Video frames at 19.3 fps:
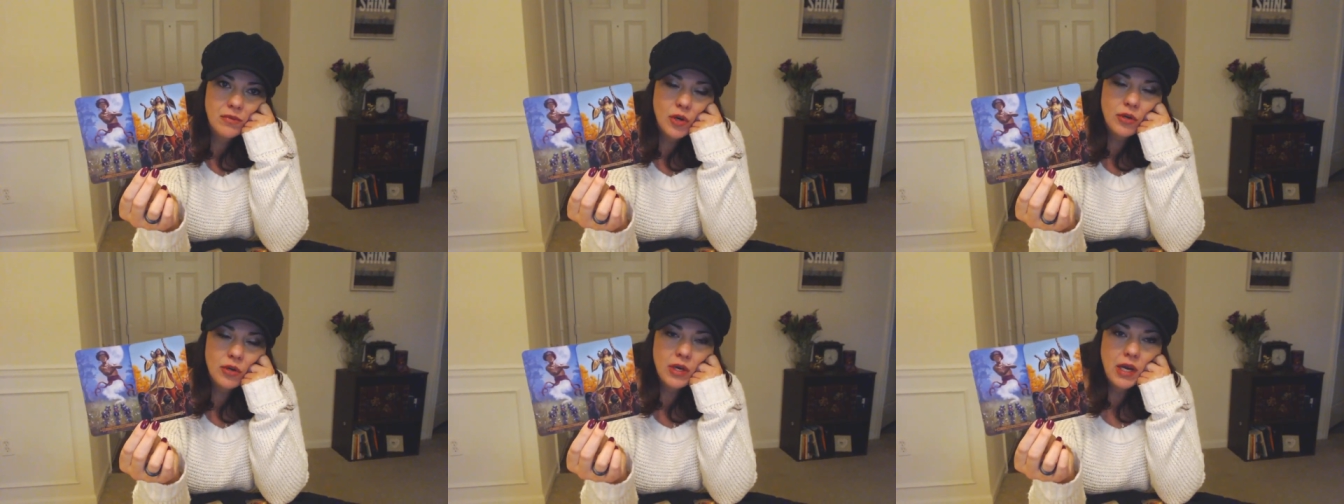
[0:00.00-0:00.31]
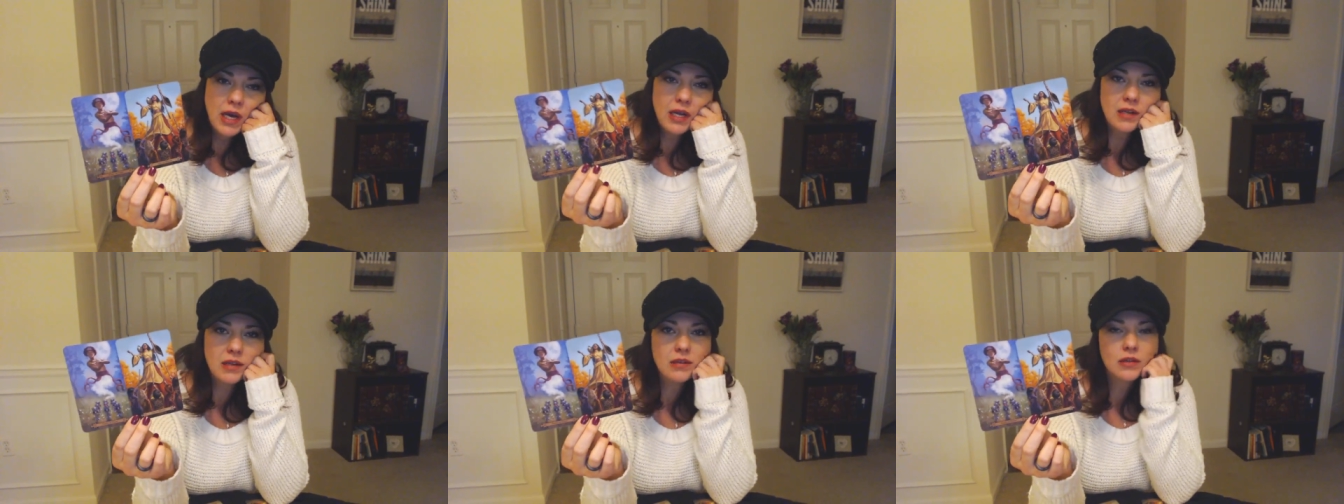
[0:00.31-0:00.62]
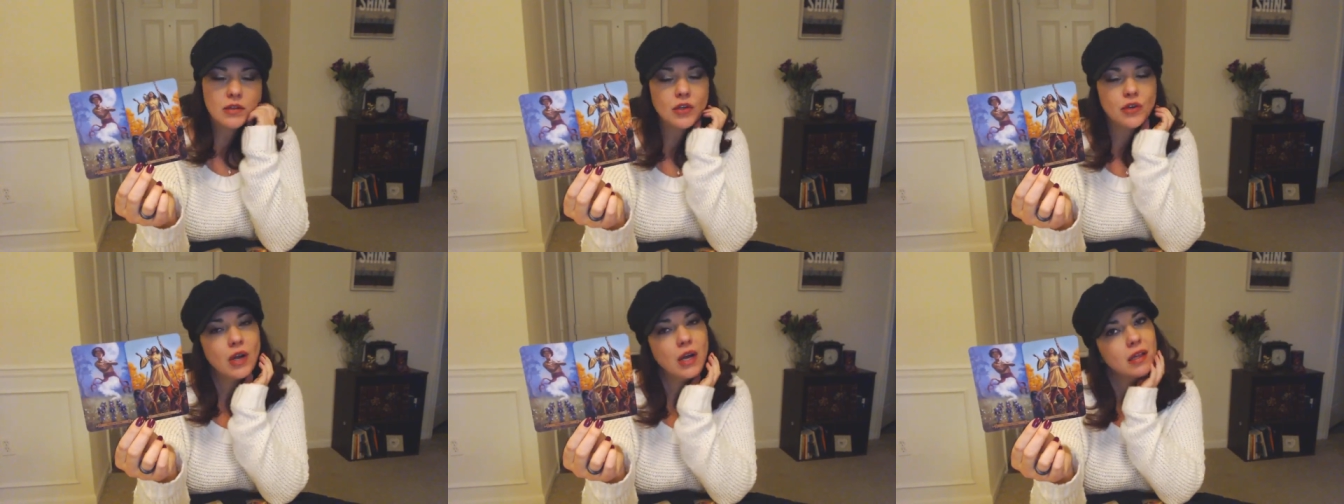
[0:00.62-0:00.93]
or not
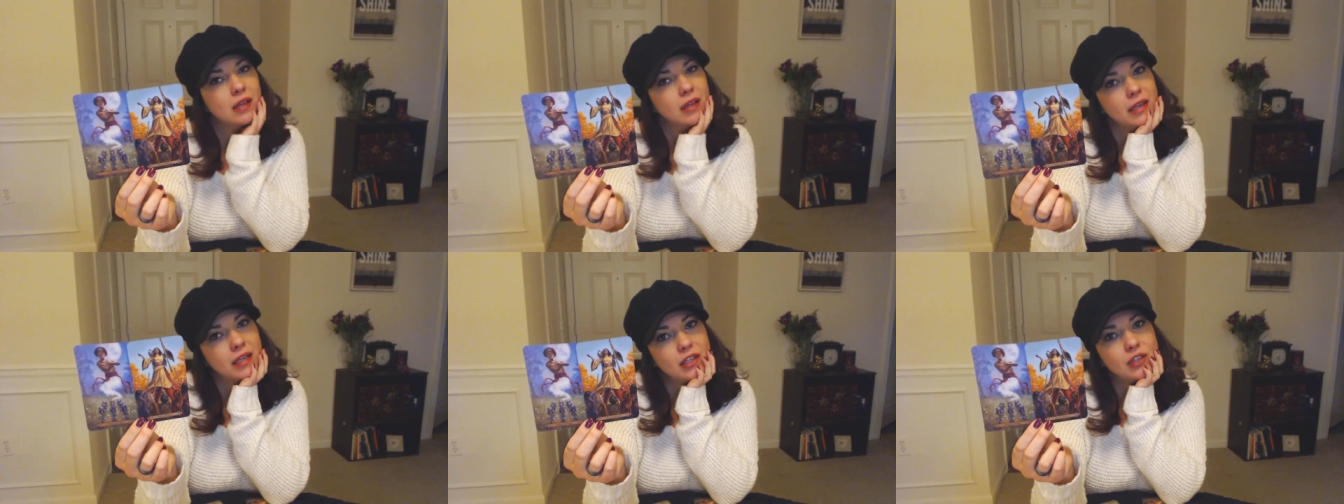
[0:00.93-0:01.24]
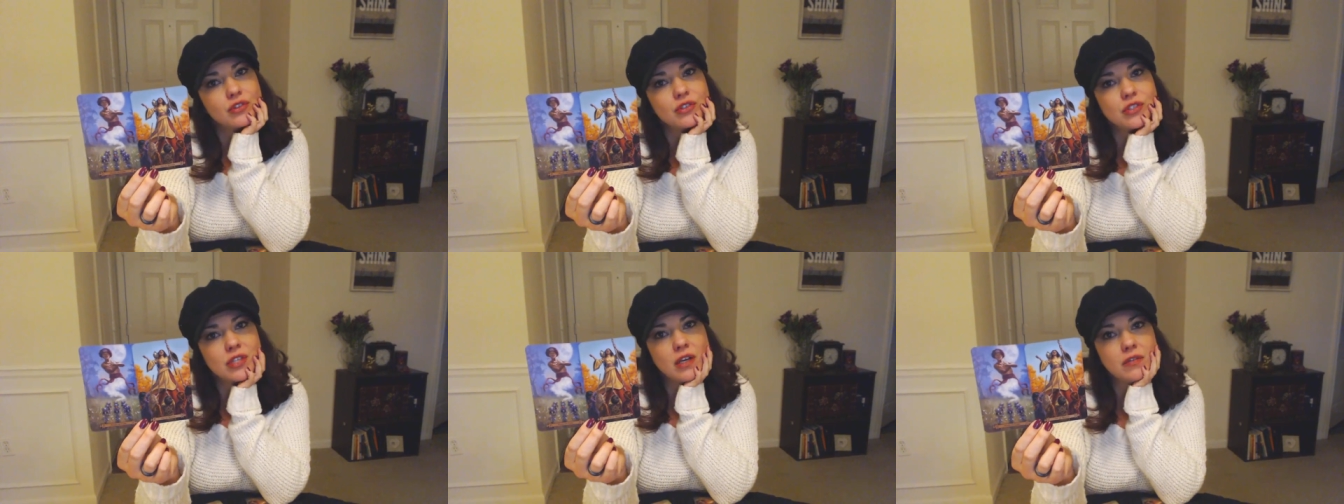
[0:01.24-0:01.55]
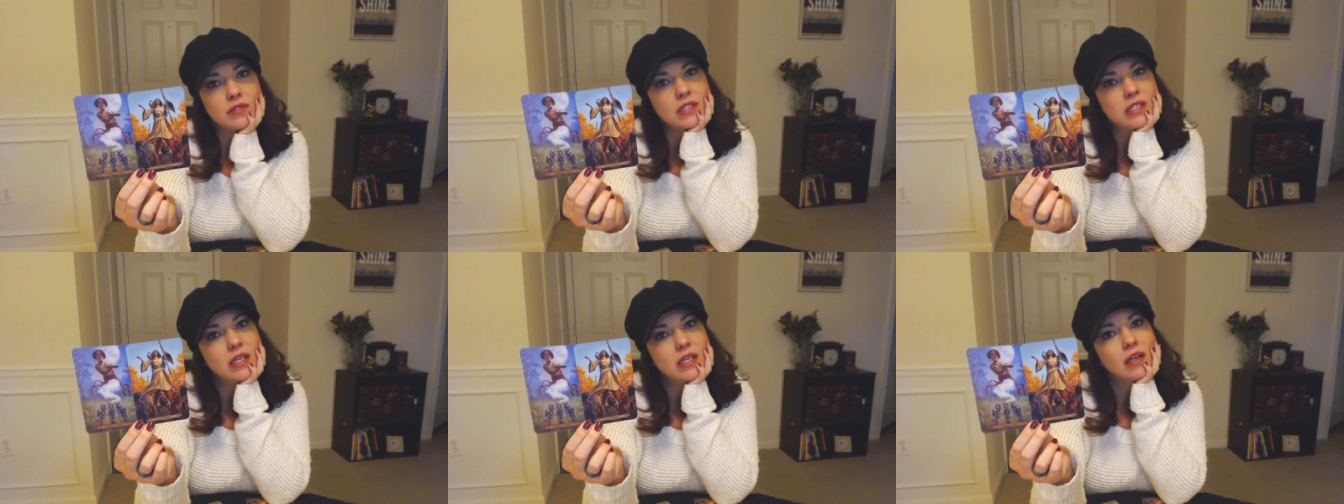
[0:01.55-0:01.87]
you're not letting
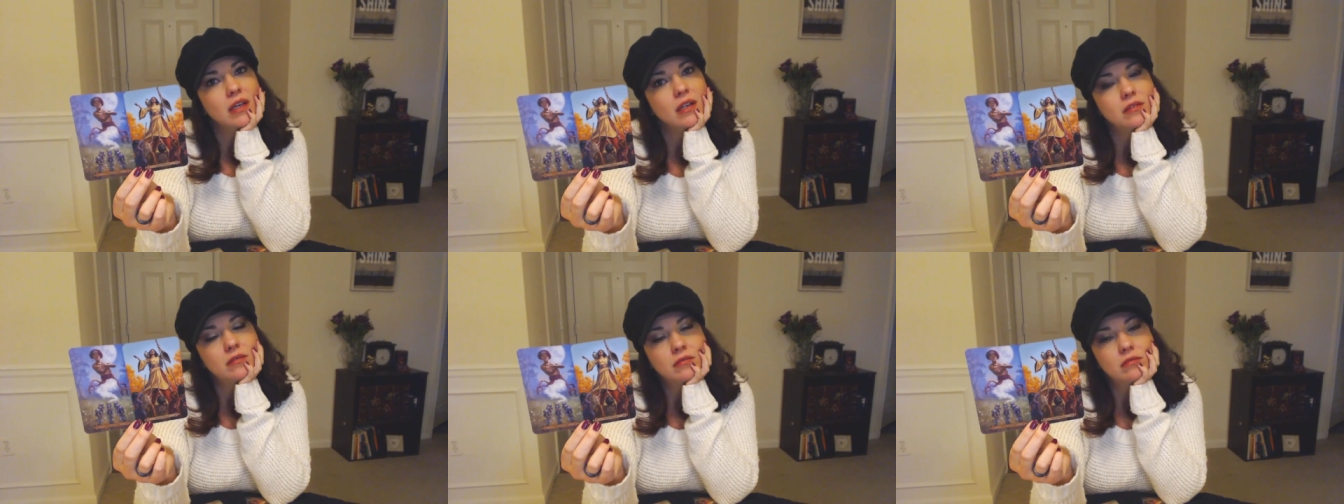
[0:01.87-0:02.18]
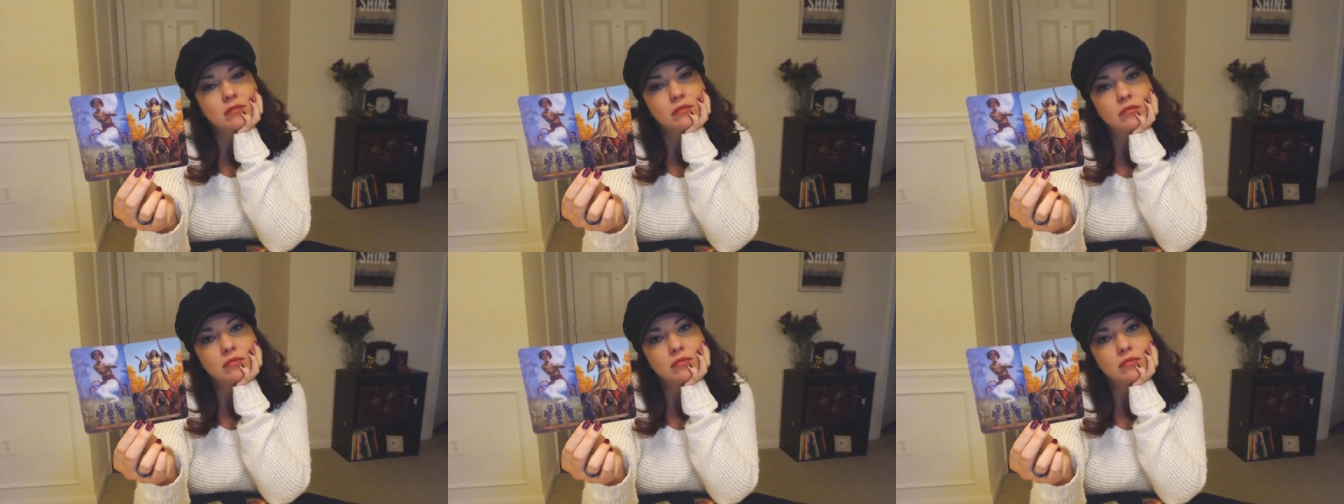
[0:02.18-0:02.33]
yourself see it